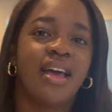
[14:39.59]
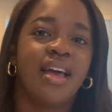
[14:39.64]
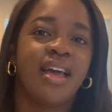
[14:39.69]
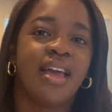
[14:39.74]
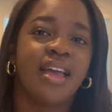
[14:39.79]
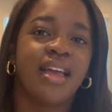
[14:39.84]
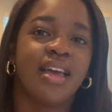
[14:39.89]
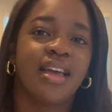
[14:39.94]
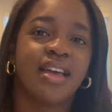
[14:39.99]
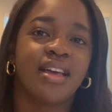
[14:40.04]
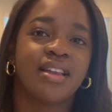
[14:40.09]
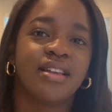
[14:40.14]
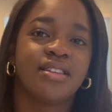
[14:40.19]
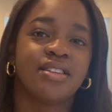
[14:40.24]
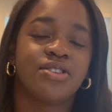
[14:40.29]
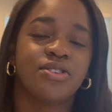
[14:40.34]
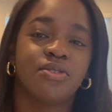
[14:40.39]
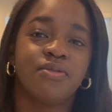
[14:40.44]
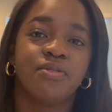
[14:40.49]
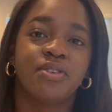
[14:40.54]
and
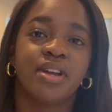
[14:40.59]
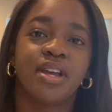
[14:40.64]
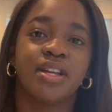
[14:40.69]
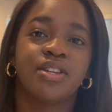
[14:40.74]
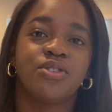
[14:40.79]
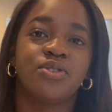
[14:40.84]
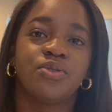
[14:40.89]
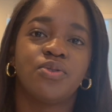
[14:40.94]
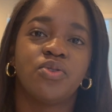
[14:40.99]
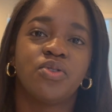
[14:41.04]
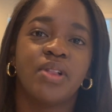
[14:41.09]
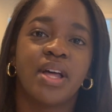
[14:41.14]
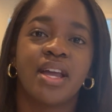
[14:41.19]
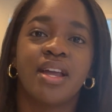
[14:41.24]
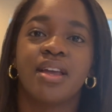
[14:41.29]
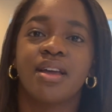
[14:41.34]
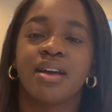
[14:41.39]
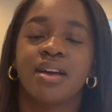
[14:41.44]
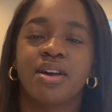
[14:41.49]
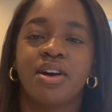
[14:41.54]
don't forget to
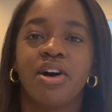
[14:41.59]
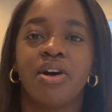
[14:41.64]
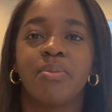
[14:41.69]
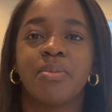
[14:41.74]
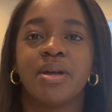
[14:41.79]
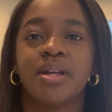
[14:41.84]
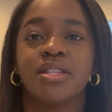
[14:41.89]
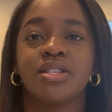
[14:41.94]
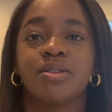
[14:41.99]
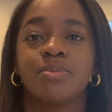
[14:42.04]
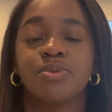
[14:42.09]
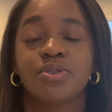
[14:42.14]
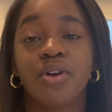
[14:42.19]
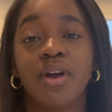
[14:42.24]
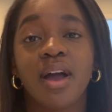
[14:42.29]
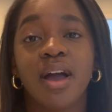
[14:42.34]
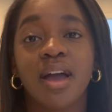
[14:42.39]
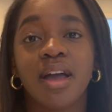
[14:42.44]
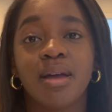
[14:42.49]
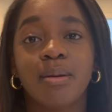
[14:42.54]
like, comment,
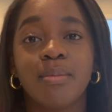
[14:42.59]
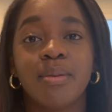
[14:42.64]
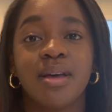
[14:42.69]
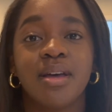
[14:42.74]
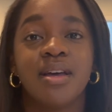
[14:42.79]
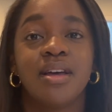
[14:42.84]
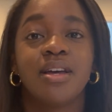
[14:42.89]
subscribe.